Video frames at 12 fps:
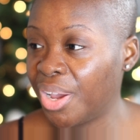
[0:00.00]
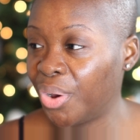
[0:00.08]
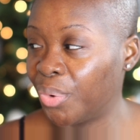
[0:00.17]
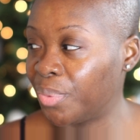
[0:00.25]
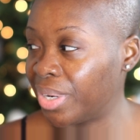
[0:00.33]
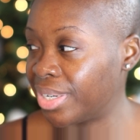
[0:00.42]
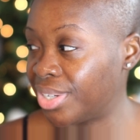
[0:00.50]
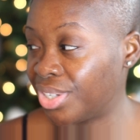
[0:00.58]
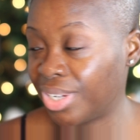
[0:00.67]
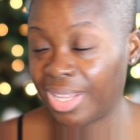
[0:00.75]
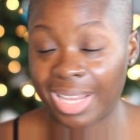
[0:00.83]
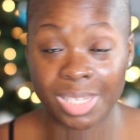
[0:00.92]

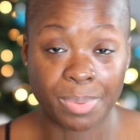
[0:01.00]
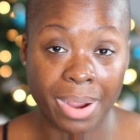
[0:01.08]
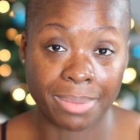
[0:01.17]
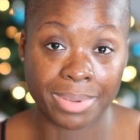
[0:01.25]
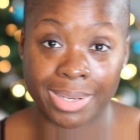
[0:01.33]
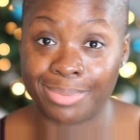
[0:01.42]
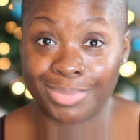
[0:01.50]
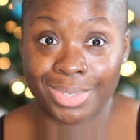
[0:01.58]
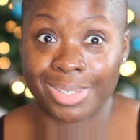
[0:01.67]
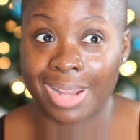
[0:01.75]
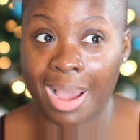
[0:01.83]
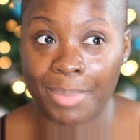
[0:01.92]
which that's probably,
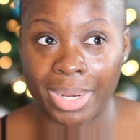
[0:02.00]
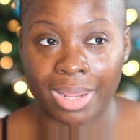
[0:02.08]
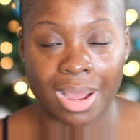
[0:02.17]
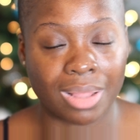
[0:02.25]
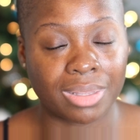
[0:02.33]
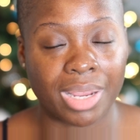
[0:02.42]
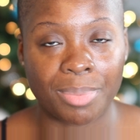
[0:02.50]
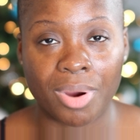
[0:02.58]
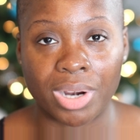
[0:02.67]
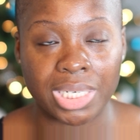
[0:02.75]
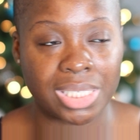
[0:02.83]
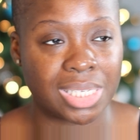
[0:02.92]
there's not many holiday
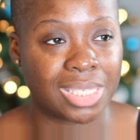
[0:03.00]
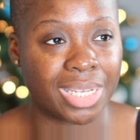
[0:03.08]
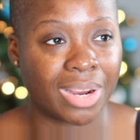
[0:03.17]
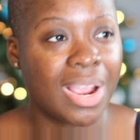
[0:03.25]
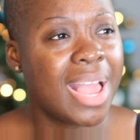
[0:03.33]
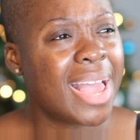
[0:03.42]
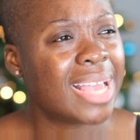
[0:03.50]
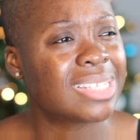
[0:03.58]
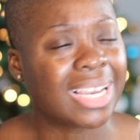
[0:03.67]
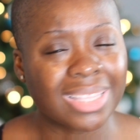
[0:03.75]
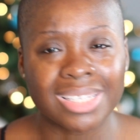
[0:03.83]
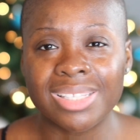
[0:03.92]
parties this year. It's
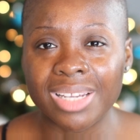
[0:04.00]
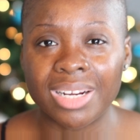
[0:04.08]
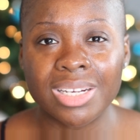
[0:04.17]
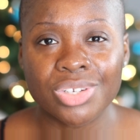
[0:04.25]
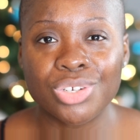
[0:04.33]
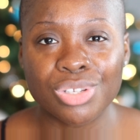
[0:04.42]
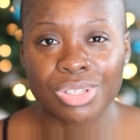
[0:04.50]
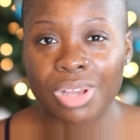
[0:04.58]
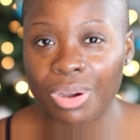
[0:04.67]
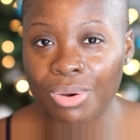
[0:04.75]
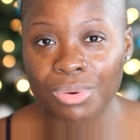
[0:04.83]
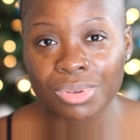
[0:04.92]
like this year is just
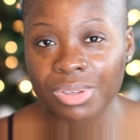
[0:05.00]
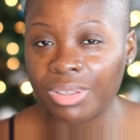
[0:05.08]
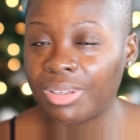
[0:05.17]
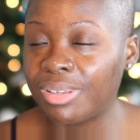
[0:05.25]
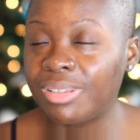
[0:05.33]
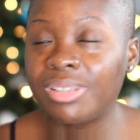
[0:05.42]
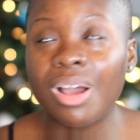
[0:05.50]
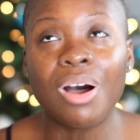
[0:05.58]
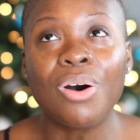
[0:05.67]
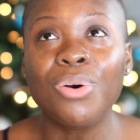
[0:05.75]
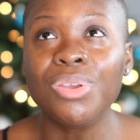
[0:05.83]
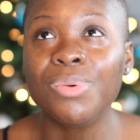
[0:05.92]

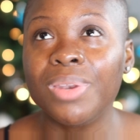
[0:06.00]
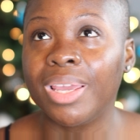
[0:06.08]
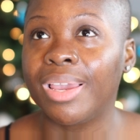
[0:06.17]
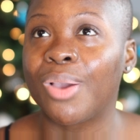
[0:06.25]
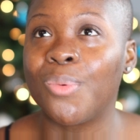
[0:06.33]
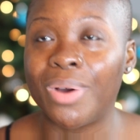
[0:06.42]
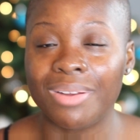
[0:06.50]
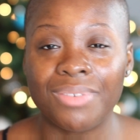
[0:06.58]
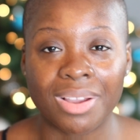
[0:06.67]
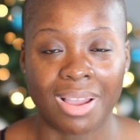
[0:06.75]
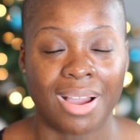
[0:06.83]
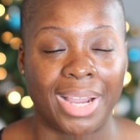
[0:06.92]
so unique, one of
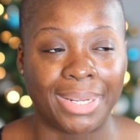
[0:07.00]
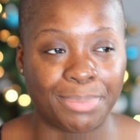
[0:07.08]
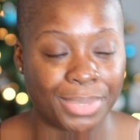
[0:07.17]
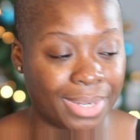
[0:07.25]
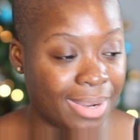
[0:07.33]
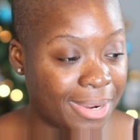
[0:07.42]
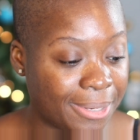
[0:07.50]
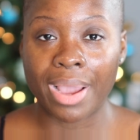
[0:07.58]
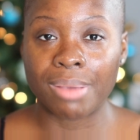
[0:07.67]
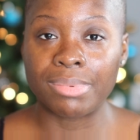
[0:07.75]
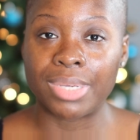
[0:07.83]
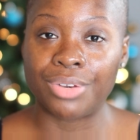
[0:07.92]
a kind. But
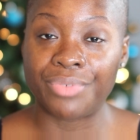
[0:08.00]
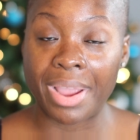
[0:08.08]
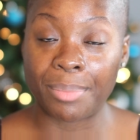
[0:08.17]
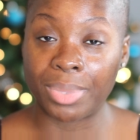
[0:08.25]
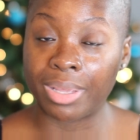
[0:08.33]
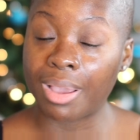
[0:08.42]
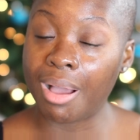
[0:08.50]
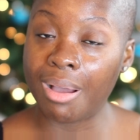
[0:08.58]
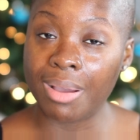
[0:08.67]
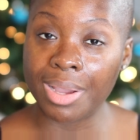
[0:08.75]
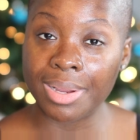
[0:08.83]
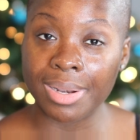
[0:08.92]
I am done rambling
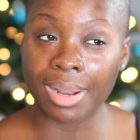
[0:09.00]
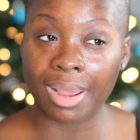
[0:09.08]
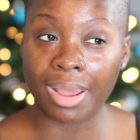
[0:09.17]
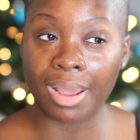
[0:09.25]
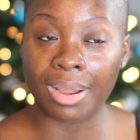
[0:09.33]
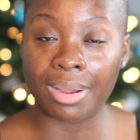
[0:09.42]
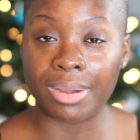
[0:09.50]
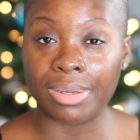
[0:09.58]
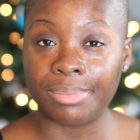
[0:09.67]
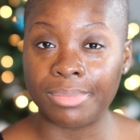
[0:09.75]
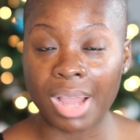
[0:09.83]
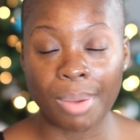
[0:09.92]
on.
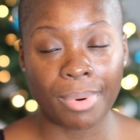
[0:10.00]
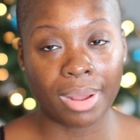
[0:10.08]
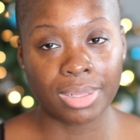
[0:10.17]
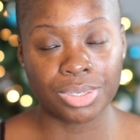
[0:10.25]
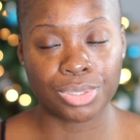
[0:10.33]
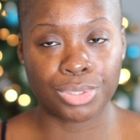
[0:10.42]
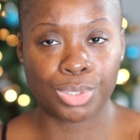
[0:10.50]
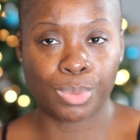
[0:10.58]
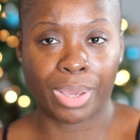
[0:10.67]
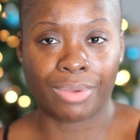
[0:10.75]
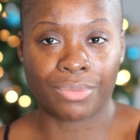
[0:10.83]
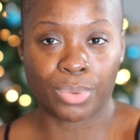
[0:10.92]
I'll probably just do
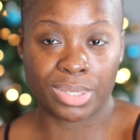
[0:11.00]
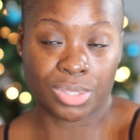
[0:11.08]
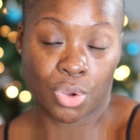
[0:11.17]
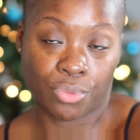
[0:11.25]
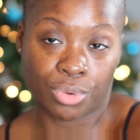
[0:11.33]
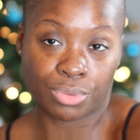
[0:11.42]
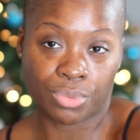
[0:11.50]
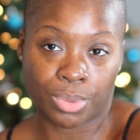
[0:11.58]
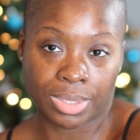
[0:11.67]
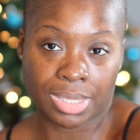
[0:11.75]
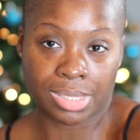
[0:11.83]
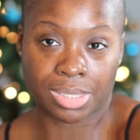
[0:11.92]
a voiceover
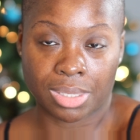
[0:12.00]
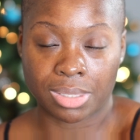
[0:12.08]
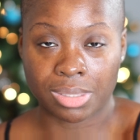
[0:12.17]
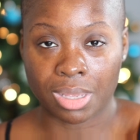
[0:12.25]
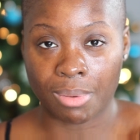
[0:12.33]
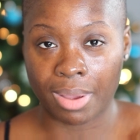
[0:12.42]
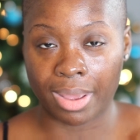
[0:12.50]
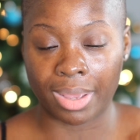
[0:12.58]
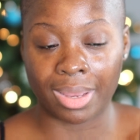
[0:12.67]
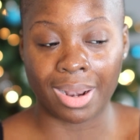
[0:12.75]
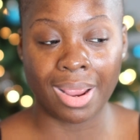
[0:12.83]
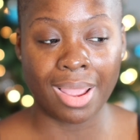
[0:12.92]
for this. So let's go
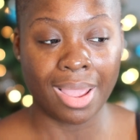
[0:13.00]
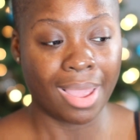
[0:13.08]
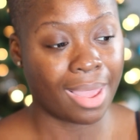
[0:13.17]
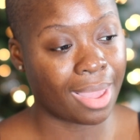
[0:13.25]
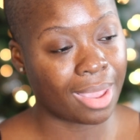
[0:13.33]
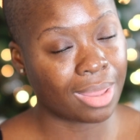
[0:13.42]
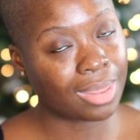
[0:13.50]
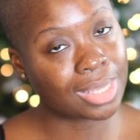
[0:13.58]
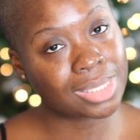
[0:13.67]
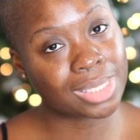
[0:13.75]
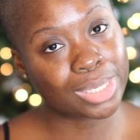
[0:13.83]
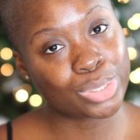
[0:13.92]
ahead and
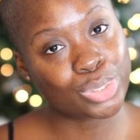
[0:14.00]
let's get